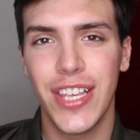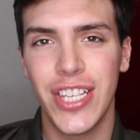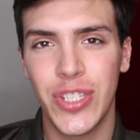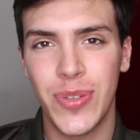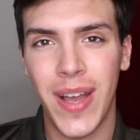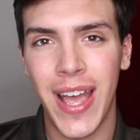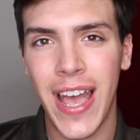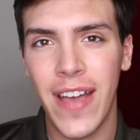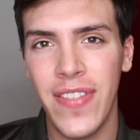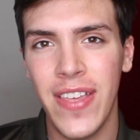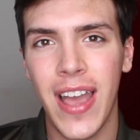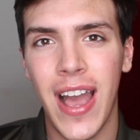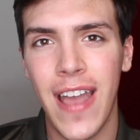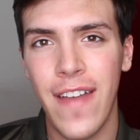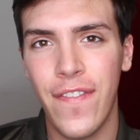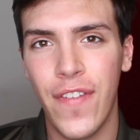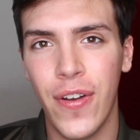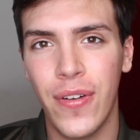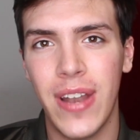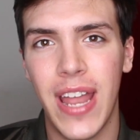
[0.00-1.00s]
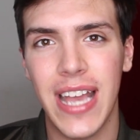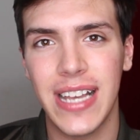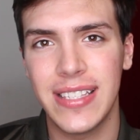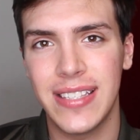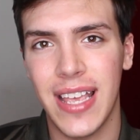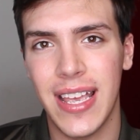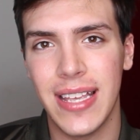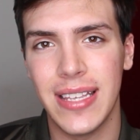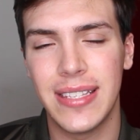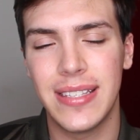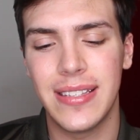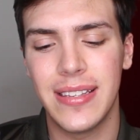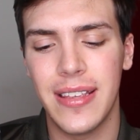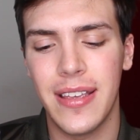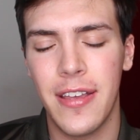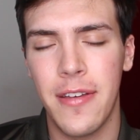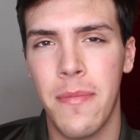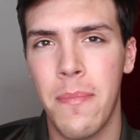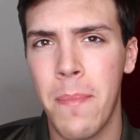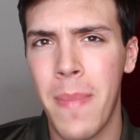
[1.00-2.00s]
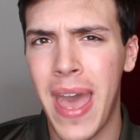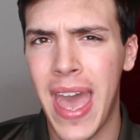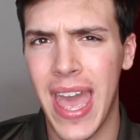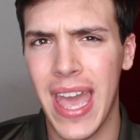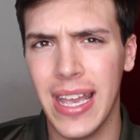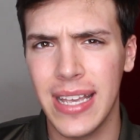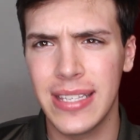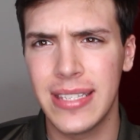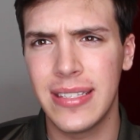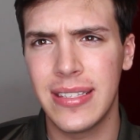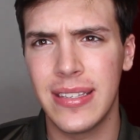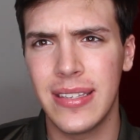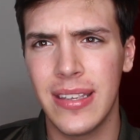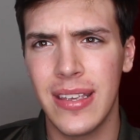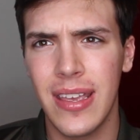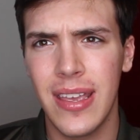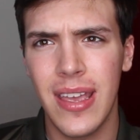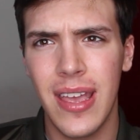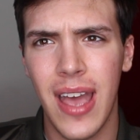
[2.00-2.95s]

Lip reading: So I have the iPhone XS Max.